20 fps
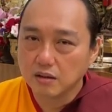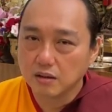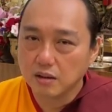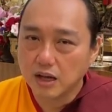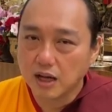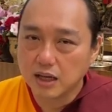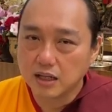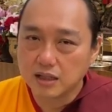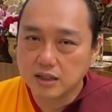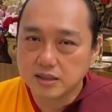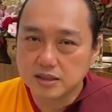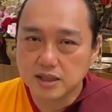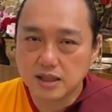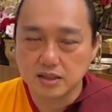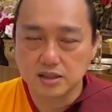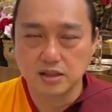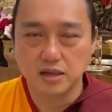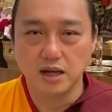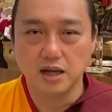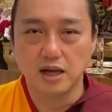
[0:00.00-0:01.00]
others as
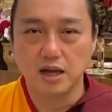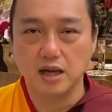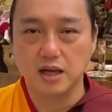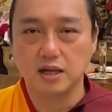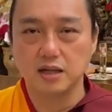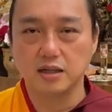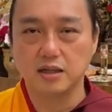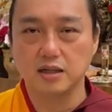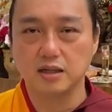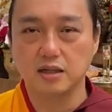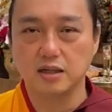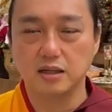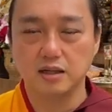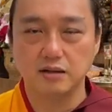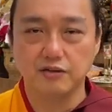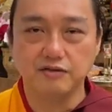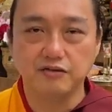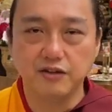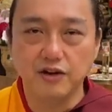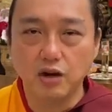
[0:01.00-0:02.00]
they are,
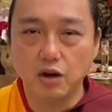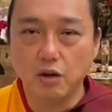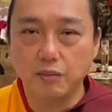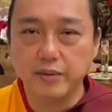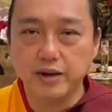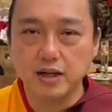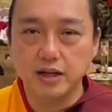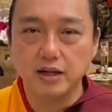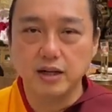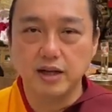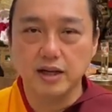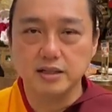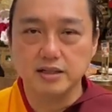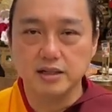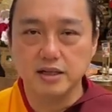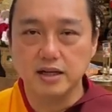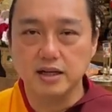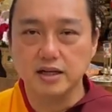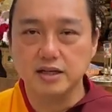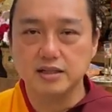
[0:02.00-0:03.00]
phenomena as
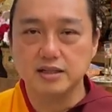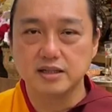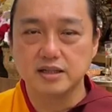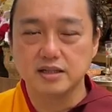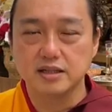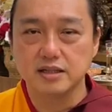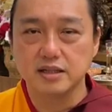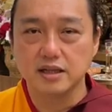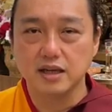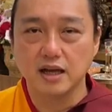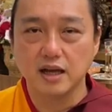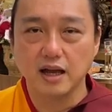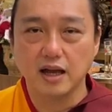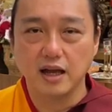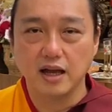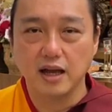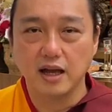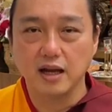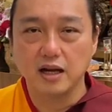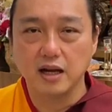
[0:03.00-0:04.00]
it is,
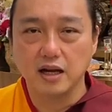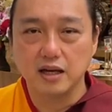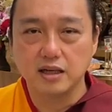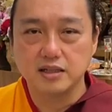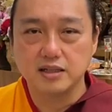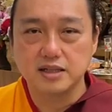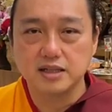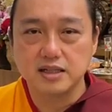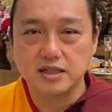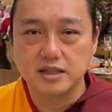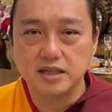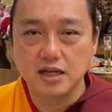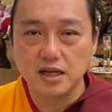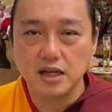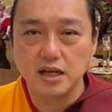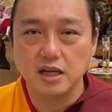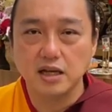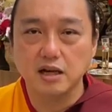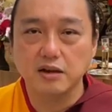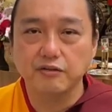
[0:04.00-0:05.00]
and then
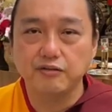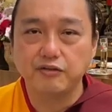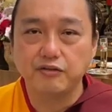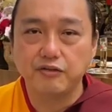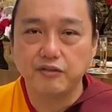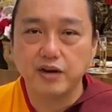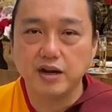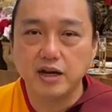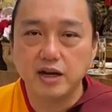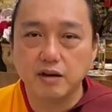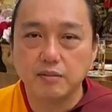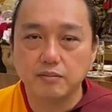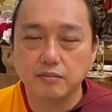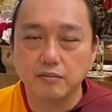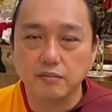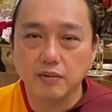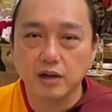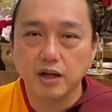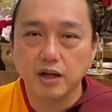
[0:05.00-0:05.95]
see the freedom